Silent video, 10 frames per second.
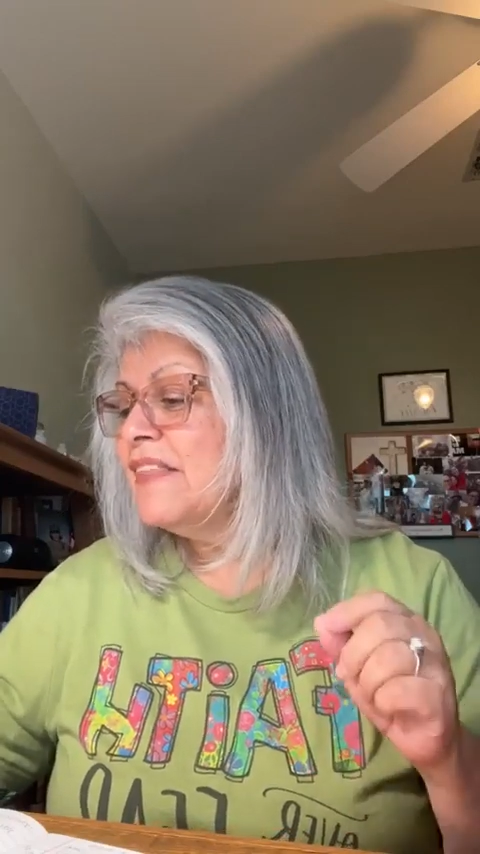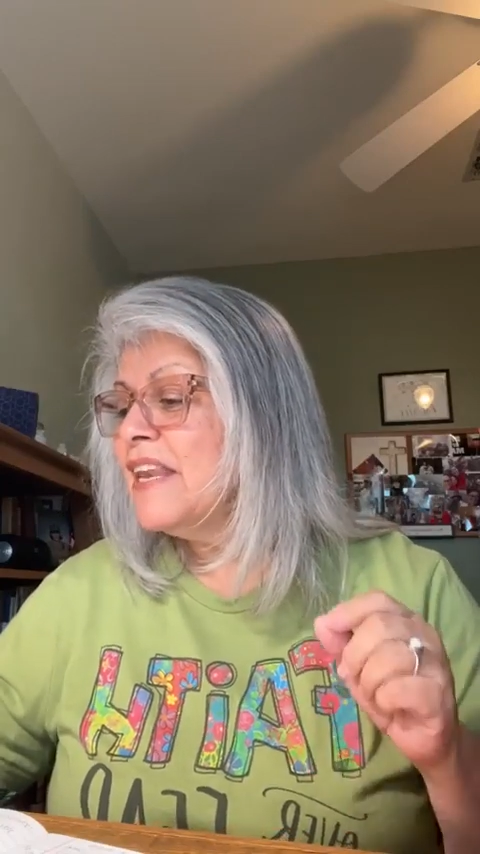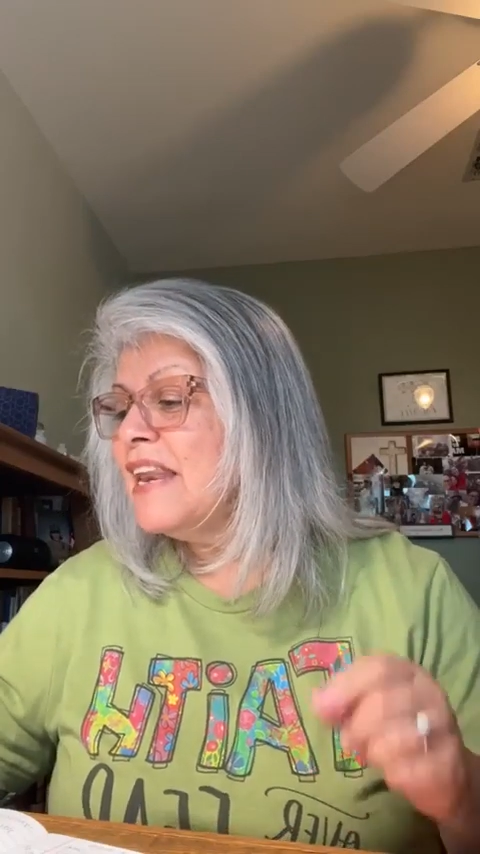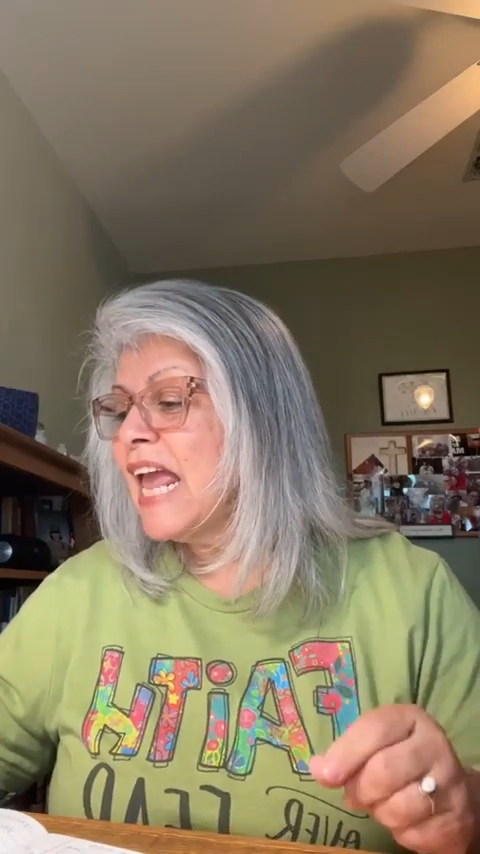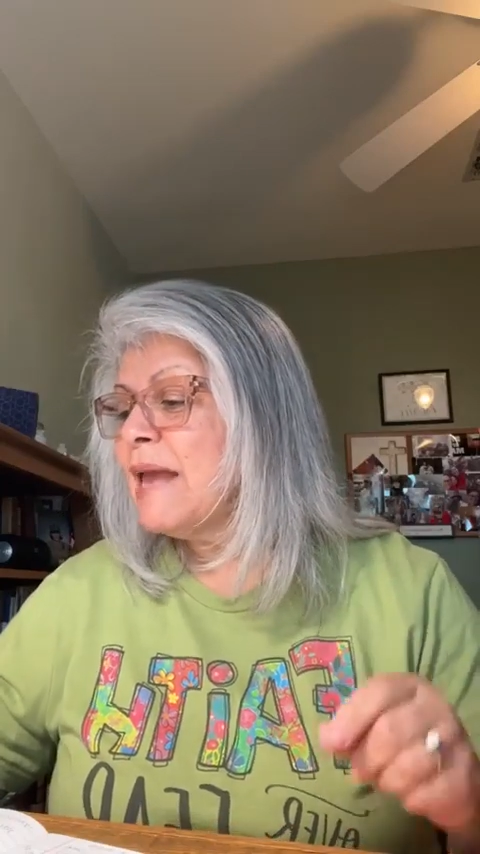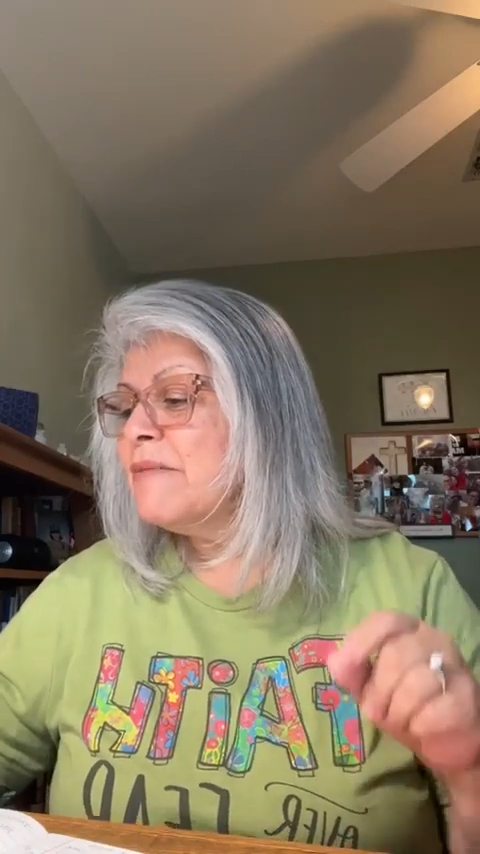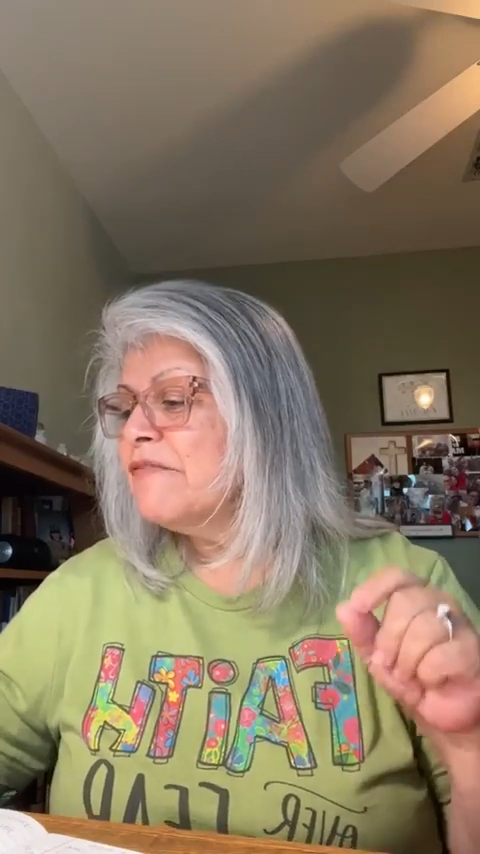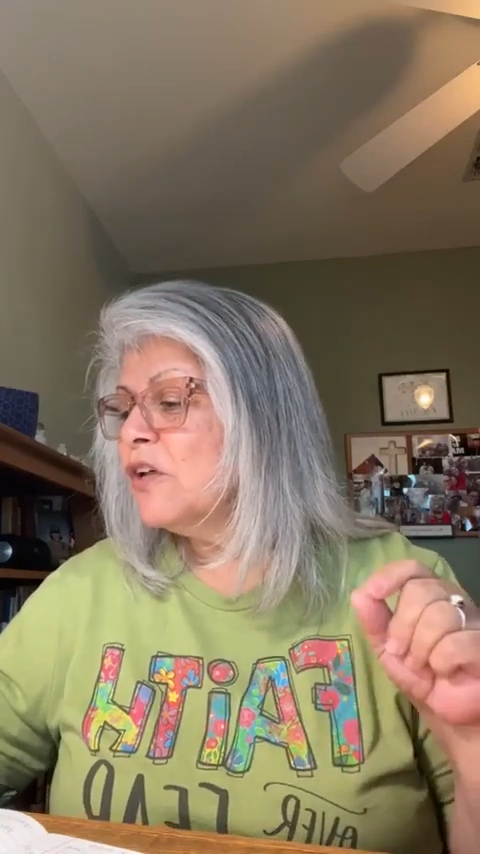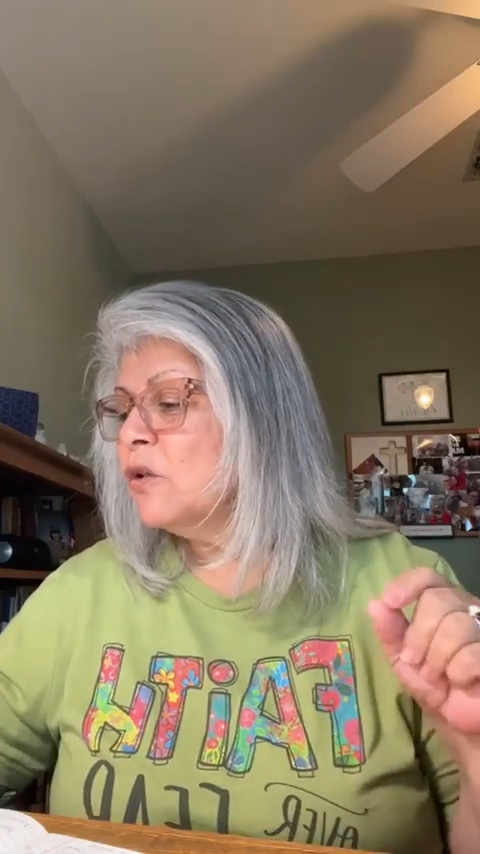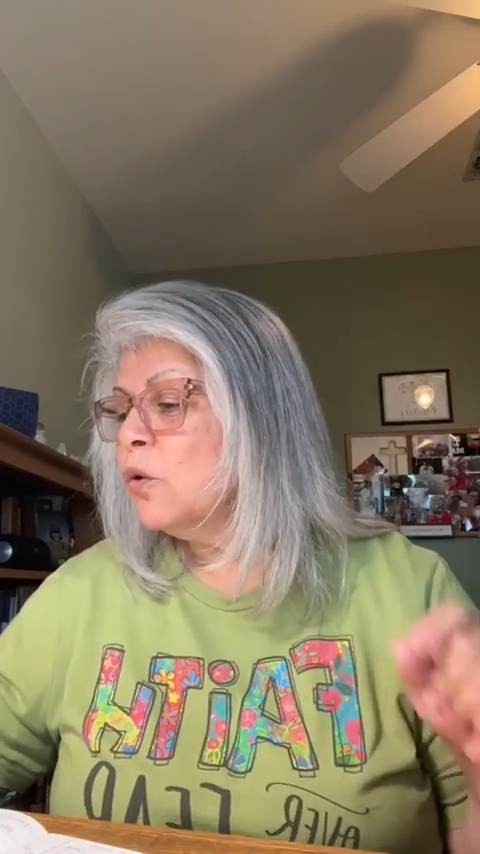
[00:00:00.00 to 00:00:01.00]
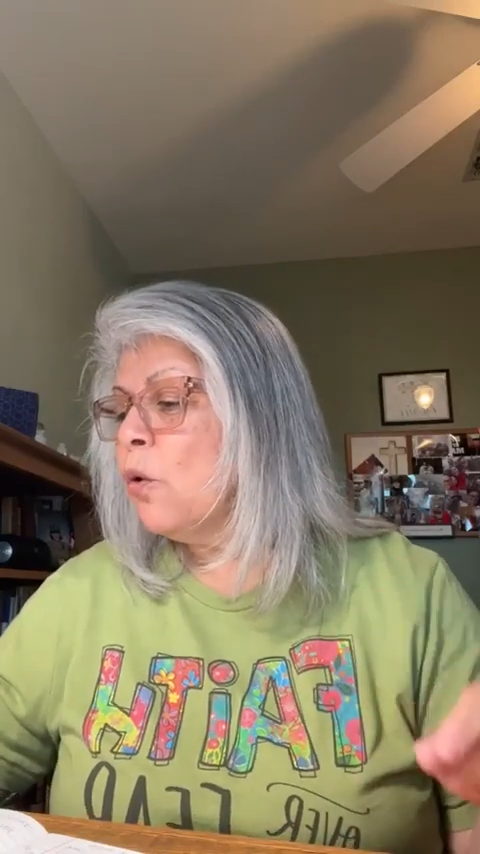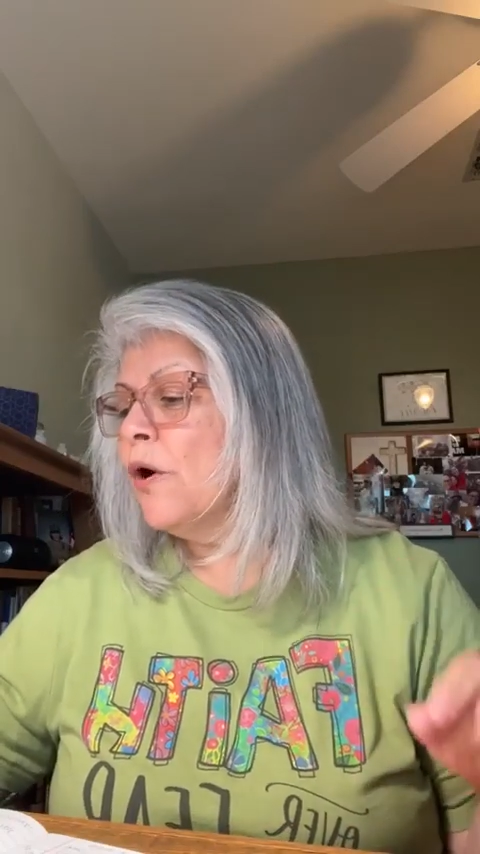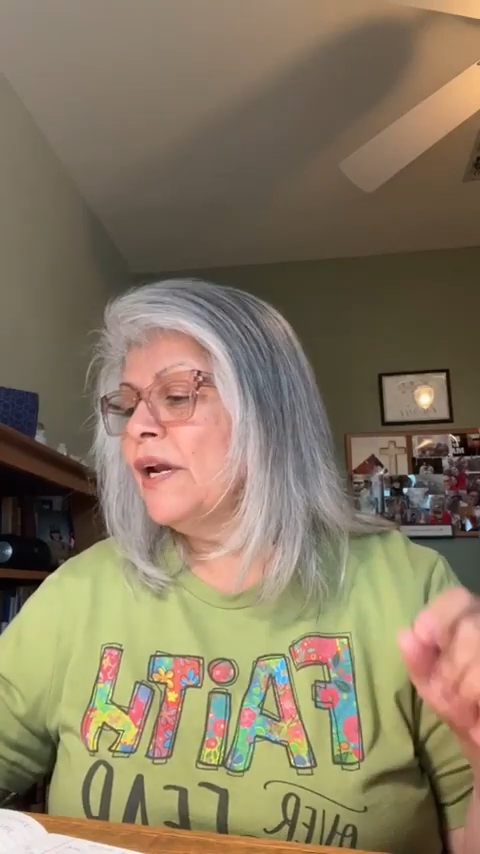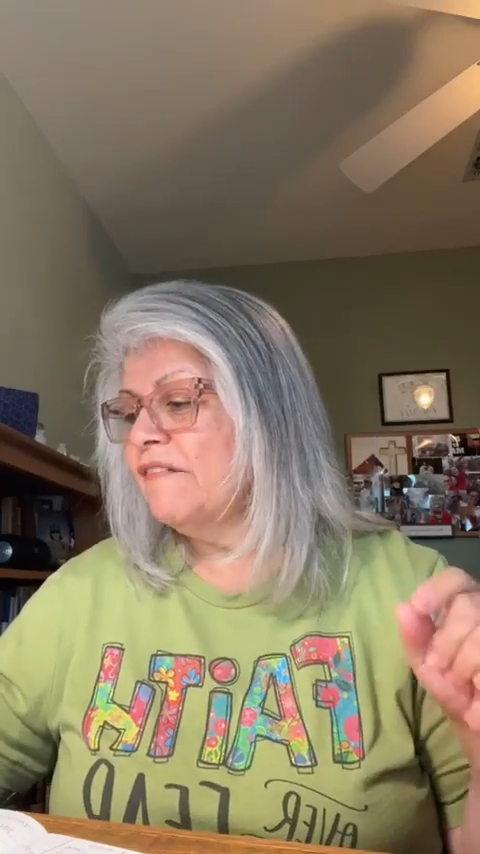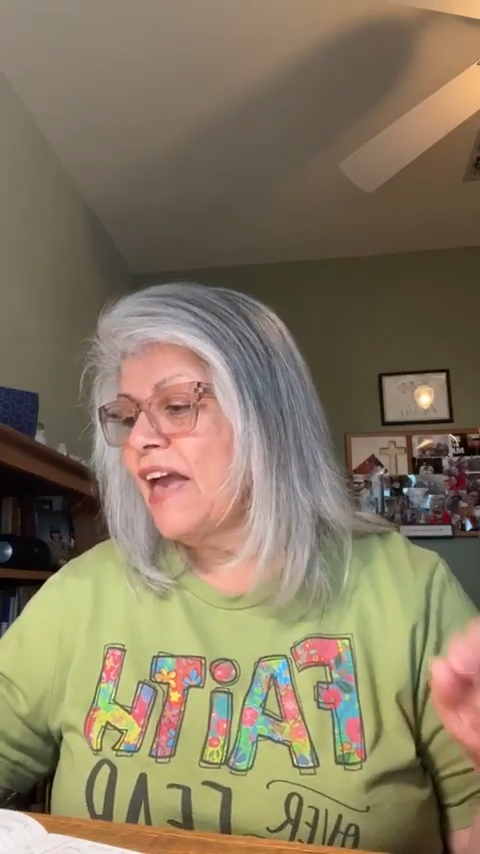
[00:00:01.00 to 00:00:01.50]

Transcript: in the name of the Lord